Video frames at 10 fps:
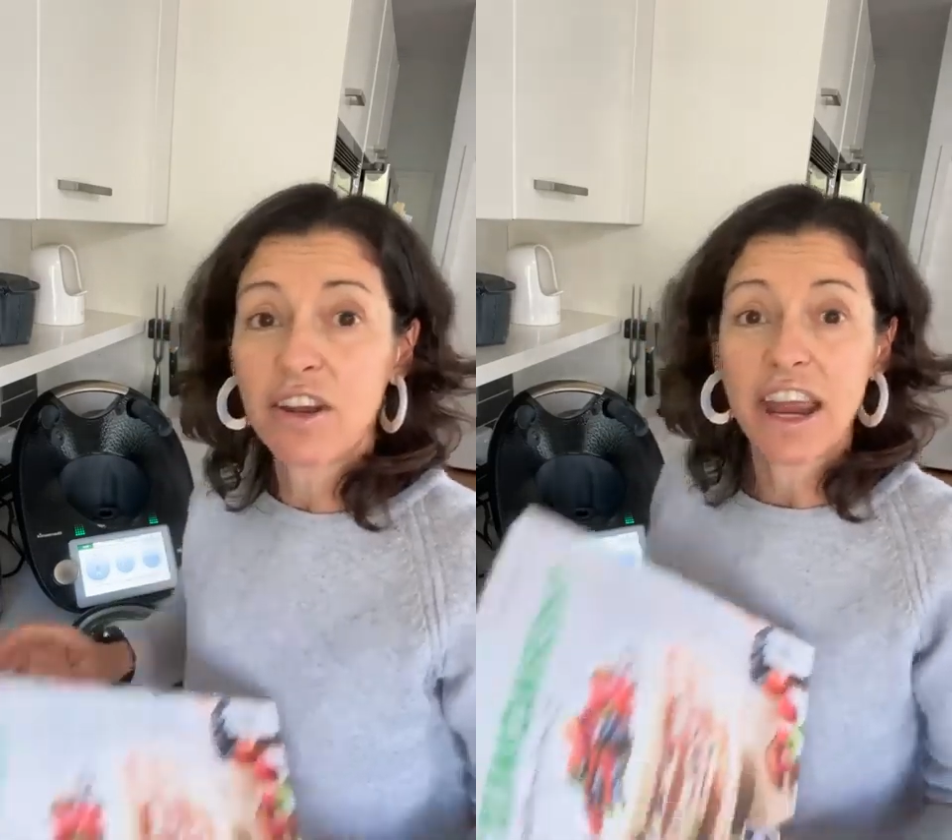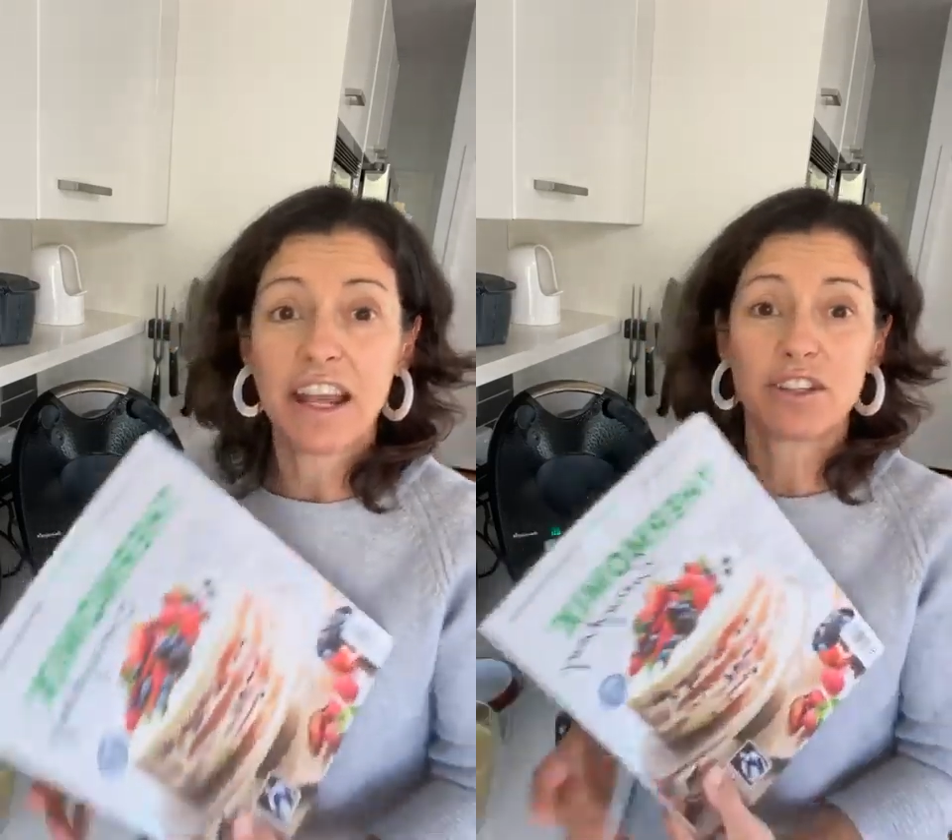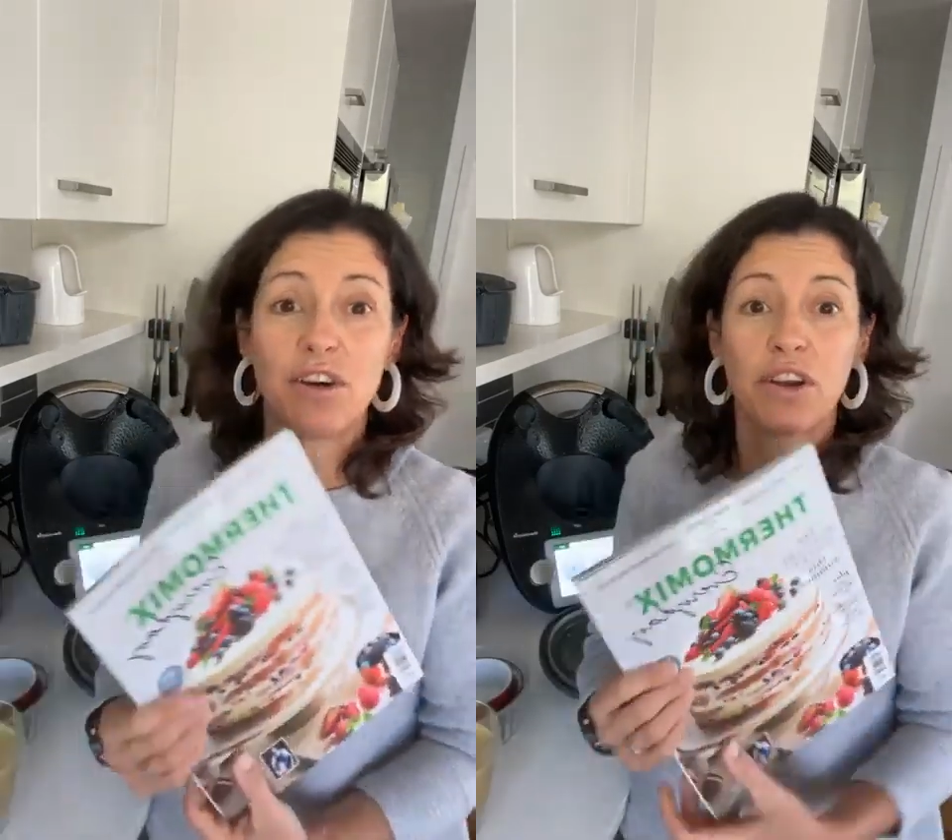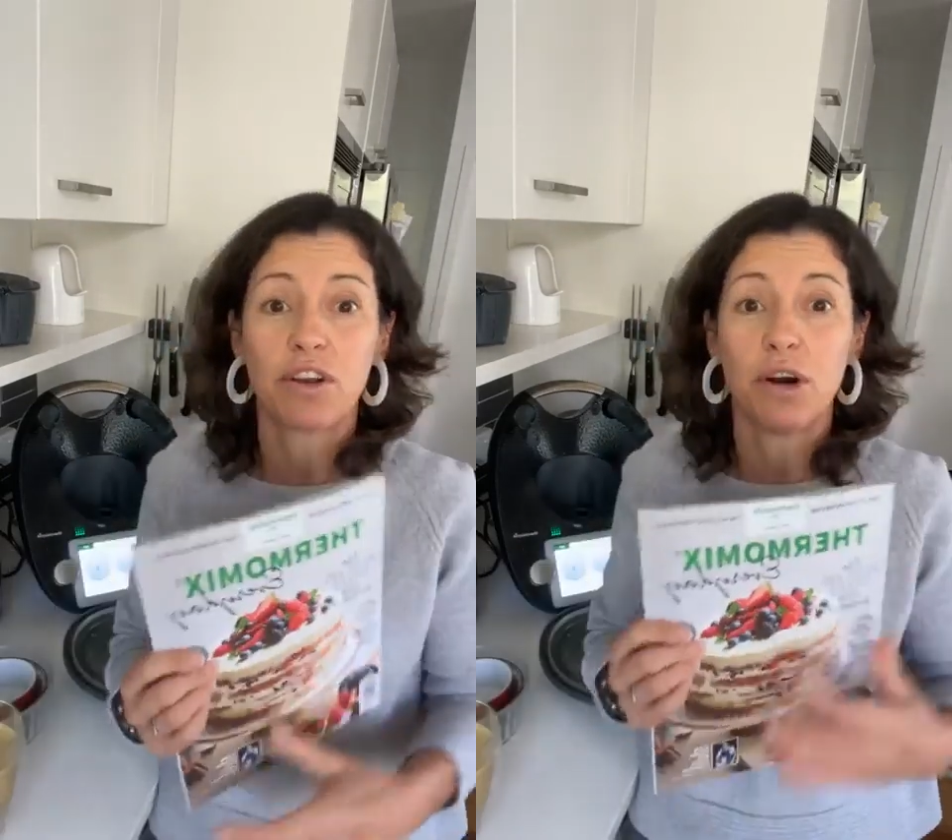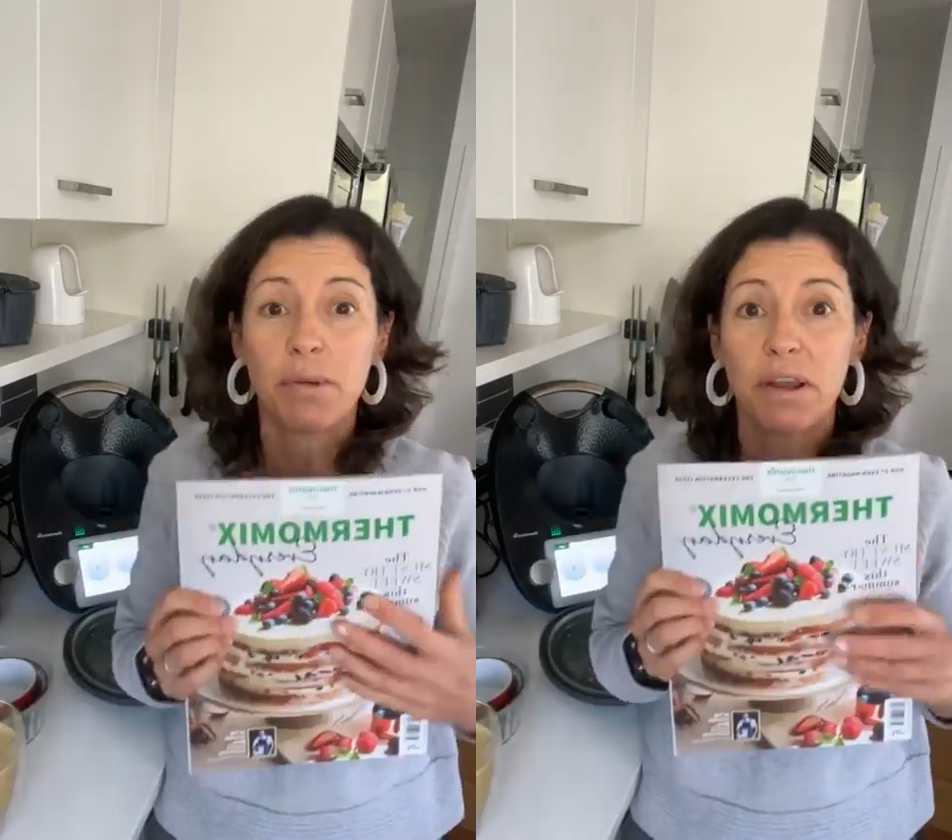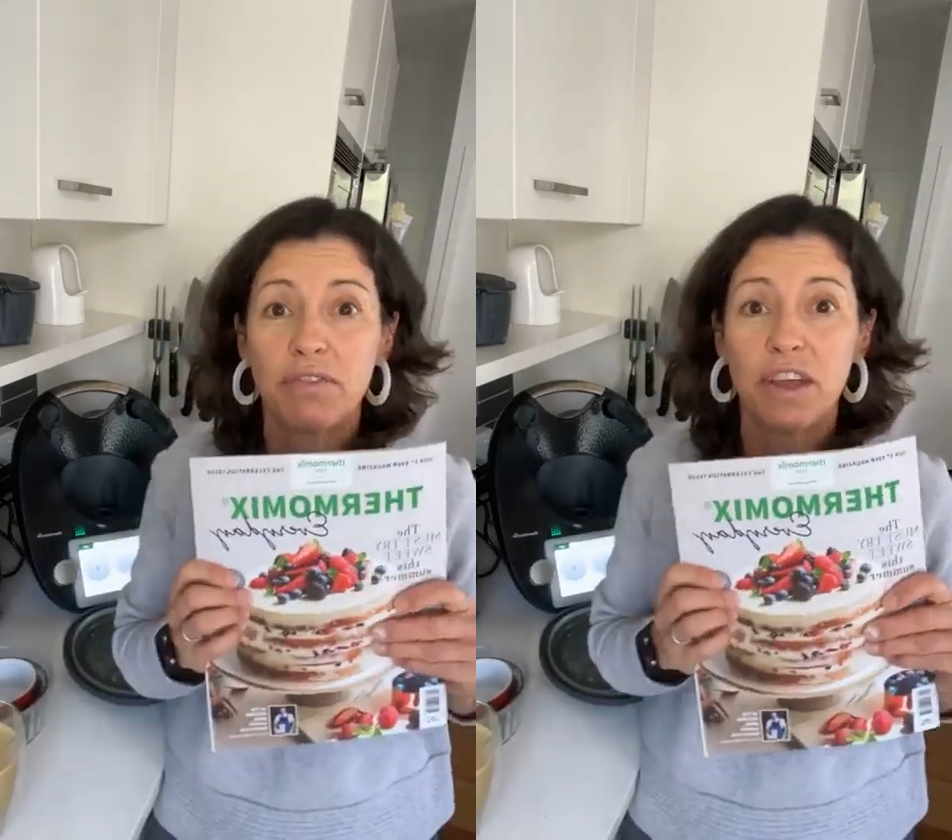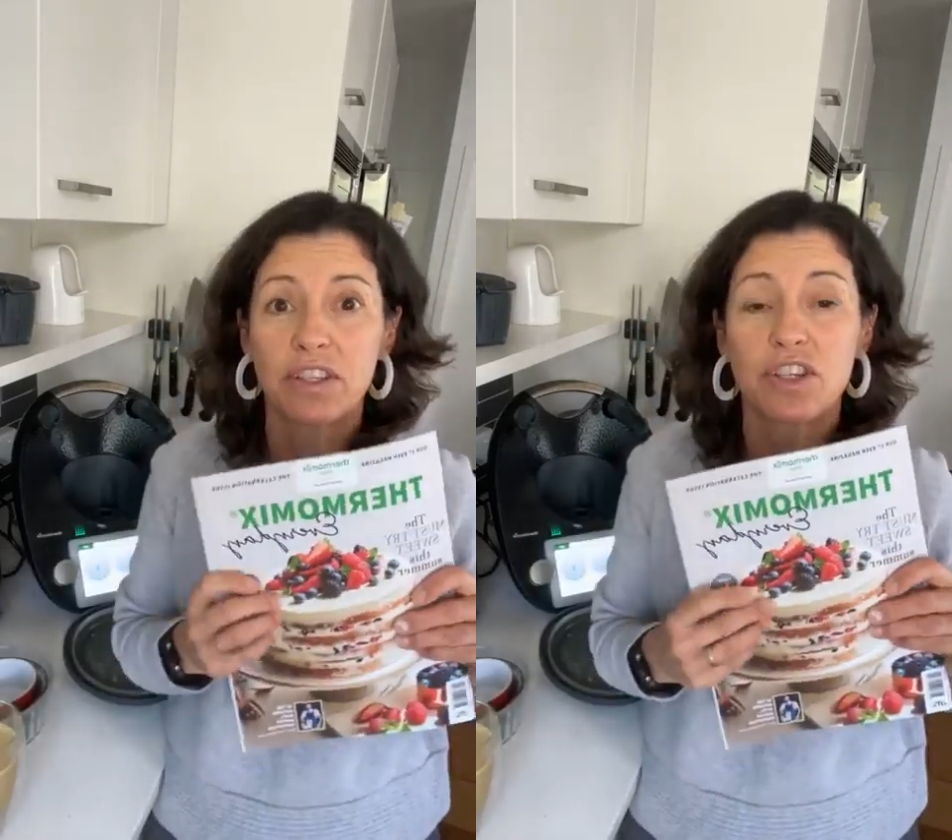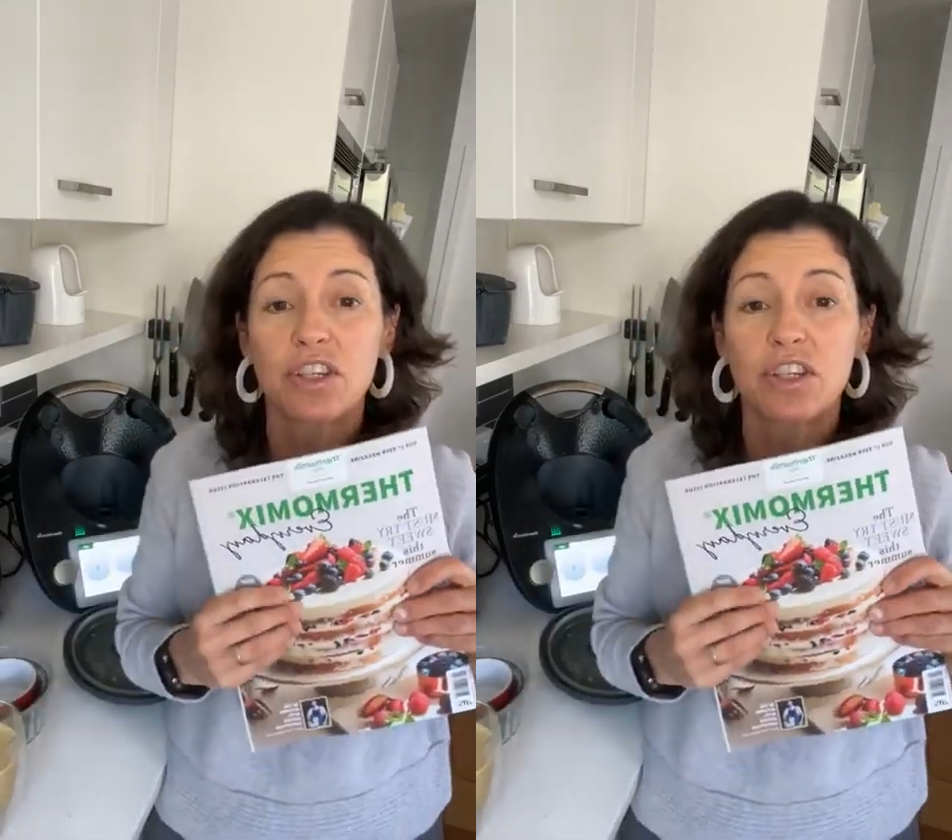your hands on a copy of this?